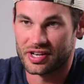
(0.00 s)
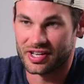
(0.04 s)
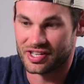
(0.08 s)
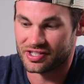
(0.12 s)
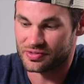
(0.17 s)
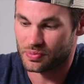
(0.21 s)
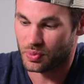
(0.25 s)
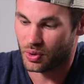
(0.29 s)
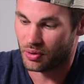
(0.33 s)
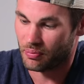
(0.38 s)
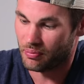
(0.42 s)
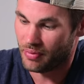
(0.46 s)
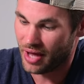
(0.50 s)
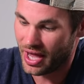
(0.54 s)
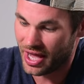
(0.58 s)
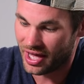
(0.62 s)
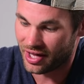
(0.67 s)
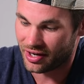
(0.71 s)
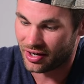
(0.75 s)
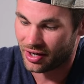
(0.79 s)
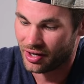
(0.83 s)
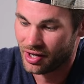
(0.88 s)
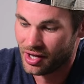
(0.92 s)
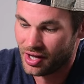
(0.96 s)
it is, but
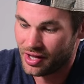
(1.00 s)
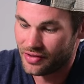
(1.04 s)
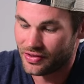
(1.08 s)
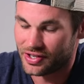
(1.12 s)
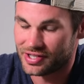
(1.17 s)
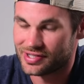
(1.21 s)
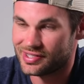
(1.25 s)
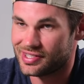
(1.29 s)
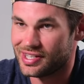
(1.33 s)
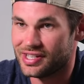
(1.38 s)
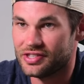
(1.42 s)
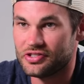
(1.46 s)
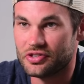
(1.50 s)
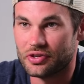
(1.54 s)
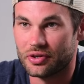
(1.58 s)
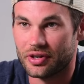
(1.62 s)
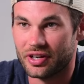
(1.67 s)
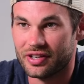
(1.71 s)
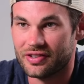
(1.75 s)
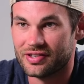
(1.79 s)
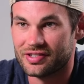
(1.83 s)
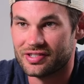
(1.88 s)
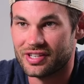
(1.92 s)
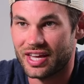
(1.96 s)
man, the sensor
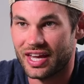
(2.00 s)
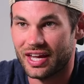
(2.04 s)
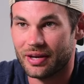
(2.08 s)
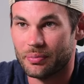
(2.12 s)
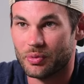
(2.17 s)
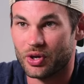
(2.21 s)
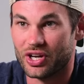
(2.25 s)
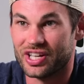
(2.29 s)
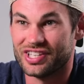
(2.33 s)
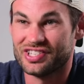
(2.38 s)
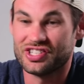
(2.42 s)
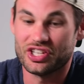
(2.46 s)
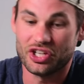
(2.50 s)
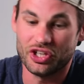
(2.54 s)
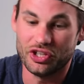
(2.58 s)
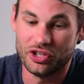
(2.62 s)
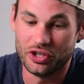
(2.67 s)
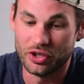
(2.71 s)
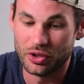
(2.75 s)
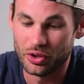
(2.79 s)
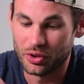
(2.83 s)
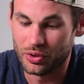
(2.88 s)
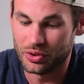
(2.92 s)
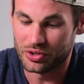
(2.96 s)
in this camera is
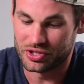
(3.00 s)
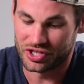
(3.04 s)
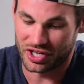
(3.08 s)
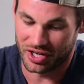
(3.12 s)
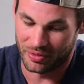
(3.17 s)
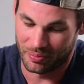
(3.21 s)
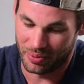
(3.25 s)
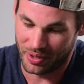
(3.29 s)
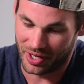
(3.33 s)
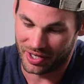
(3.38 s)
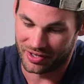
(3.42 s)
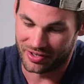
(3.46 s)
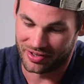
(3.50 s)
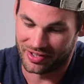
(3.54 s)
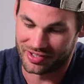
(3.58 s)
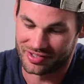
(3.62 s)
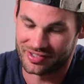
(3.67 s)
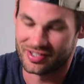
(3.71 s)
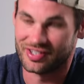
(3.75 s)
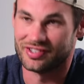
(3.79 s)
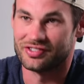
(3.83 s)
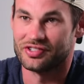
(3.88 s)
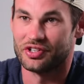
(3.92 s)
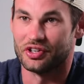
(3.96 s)
huge compared to the
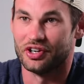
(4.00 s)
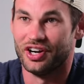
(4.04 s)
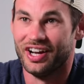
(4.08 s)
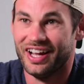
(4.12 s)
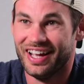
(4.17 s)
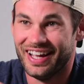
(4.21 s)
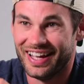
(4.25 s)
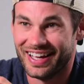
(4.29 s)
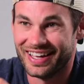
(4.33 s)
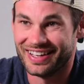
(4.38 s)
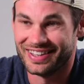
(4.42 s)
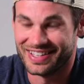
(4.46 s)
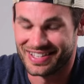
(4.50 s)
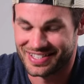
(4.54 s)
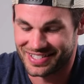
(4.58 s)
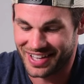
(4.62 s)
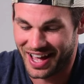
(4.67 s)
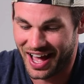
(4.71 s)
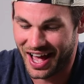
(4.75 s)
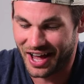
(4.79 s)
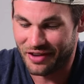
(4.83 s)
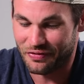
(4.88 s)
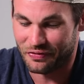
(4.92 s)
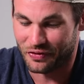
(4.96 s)
sensor in this
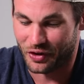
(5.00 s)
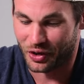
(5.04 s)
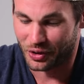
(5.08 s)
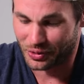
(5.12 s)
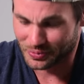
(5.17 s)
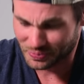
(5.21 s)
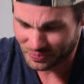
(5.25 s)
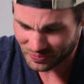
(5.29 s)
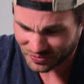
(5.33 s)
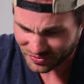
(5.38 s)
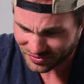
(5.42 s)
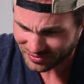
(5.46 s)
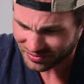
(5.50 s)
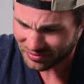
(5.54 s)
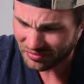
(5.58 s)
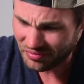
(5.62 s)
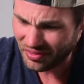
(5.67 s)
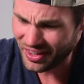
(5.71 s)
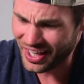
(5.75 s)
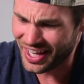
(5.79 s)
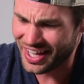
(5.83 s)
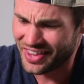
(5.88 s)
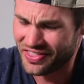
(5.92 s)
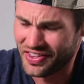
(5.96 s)
iPhone.
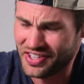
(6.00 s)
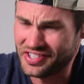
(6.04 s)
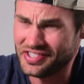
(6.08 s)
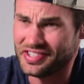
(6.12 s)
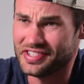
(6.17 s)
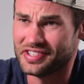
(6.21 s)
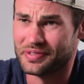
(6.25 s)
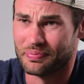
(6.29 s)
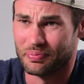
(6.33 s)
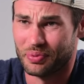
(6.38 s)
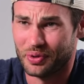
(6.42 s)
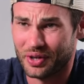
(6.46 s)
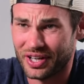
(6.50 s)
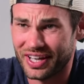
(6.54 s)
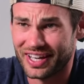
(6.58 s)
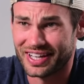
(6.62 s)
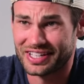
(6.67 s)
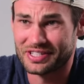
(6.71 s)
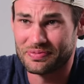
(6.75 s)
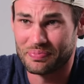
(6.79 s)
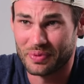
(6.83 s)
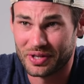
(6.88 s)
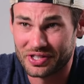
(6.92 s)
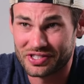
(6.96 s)
And this is a pretty
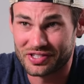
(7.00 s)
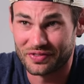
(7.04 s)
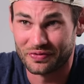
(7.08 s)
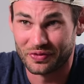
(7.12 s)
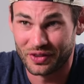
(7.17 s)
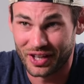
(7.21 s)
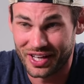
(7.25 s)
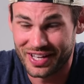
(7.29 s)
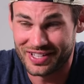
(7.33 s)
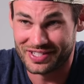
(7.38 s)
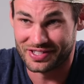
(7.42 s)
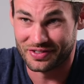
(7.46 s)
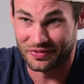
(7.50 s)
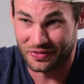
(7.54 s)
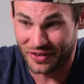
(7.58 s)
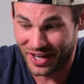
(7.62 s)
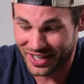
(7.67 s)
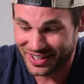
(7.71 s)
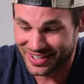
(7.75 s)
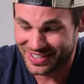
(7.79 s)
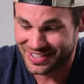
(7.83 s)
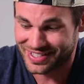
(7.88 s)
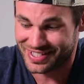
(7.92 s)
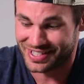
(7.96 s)
expensive lens. The
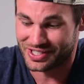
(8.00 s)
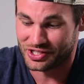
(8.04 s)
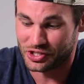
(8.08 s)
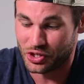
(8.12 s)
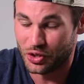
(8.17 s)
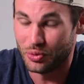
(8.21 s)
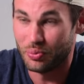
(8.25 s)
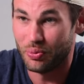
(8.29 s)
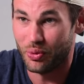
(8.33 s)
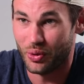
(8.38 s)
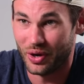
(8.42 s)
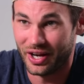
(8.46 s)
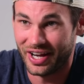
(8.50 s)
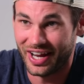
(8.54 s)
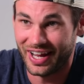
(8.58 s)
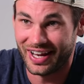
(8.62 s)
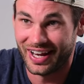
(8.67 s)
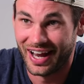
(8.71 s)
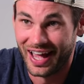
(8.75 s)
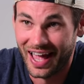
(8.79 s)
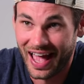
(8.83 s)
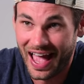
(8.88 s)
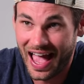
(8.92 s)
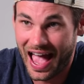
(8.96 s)
fact that it's a two point
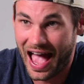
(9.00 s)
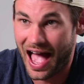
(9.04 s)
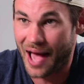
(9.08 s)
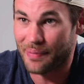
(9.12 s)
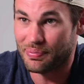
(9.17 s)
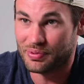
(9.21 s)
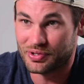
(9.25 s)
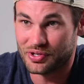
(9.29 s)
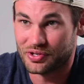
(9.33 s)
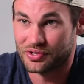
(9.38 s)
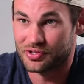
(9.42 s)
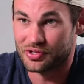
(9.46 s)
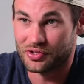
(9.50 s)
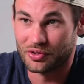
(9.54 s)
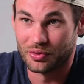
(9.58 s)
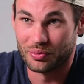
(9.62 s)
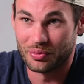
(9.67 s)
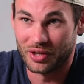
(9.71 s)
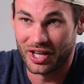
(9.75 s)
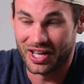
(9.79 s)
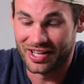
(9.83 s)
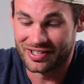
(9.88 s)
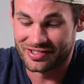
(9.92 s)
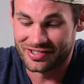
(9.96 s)
eight aperture
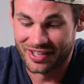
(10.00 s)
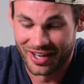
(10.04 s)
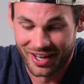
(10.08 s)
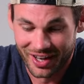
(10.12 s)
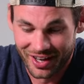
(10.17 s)
zoom lens,